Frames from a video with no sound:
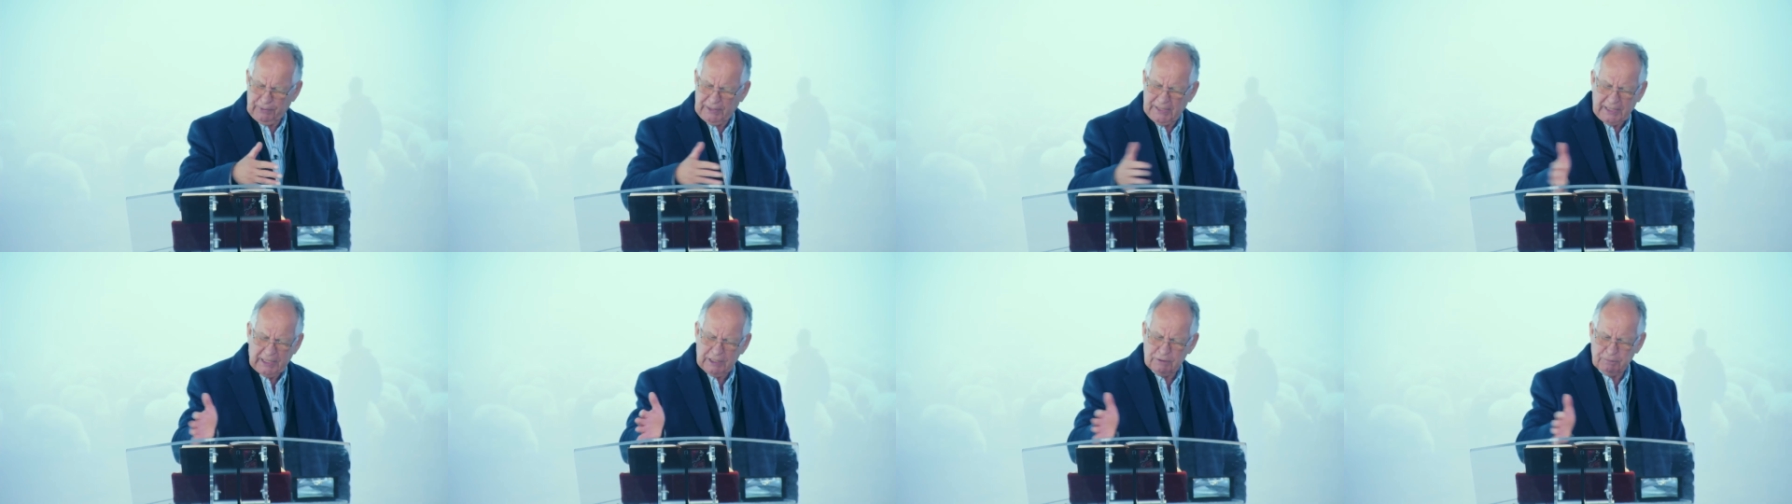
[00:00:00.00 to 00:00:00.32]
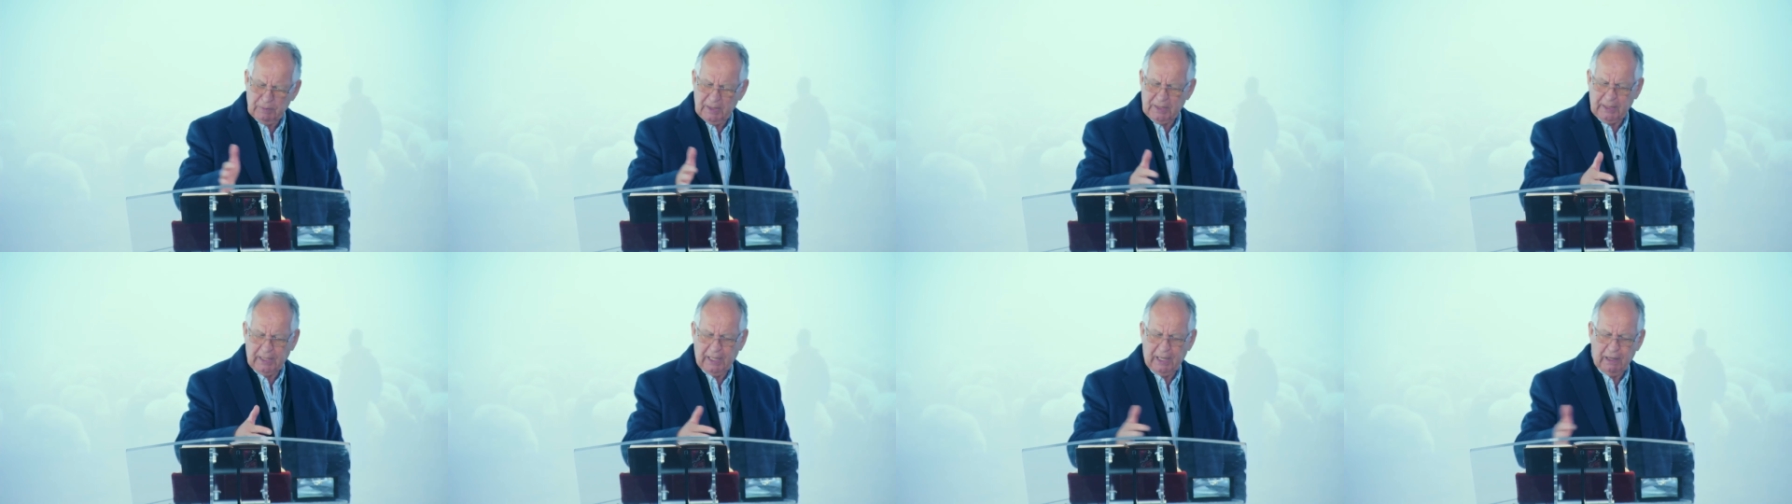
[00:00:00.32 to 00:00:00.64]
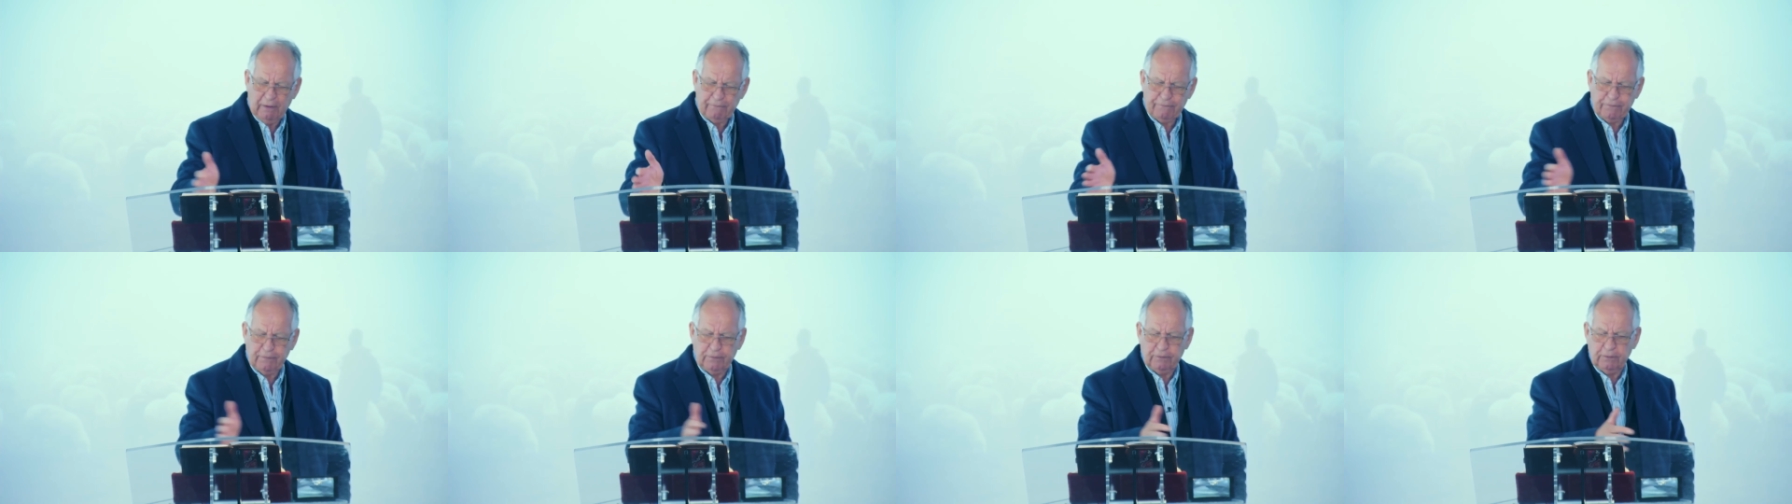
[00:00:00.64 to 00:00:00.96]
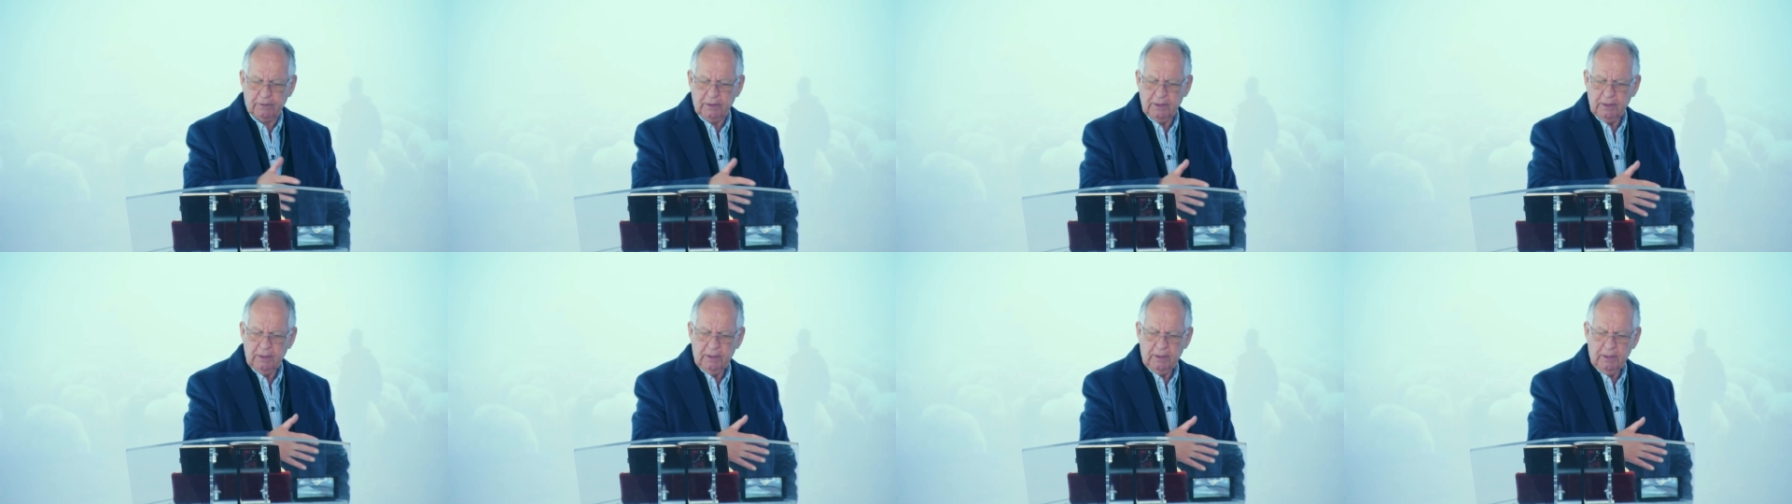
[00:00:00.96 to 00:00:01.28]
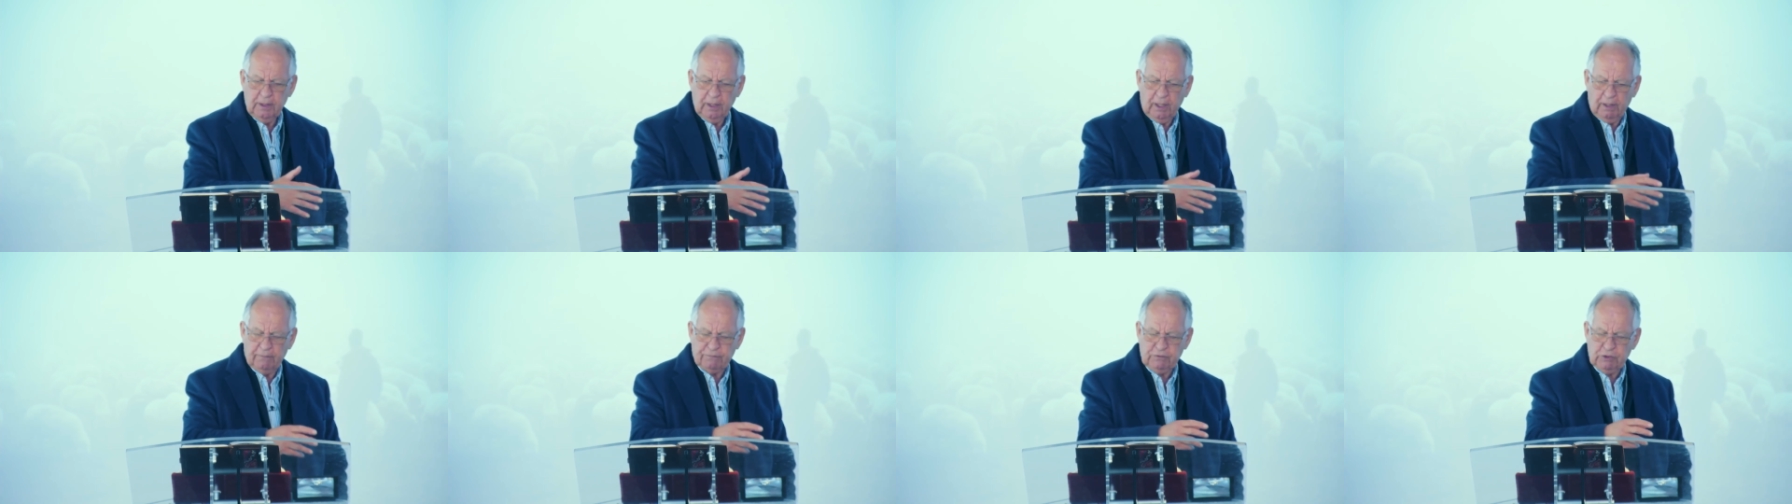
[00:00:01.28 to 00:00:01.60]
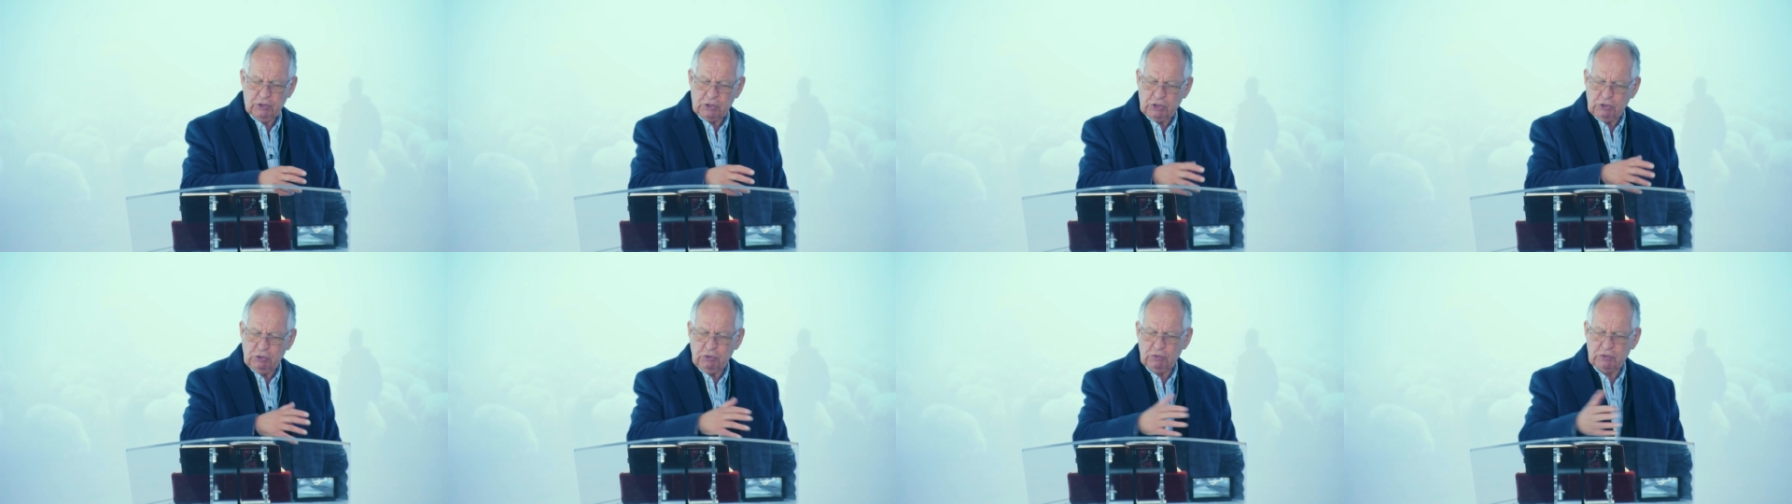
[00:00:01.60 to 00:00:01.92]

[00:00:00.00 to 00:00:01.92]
please be careful of just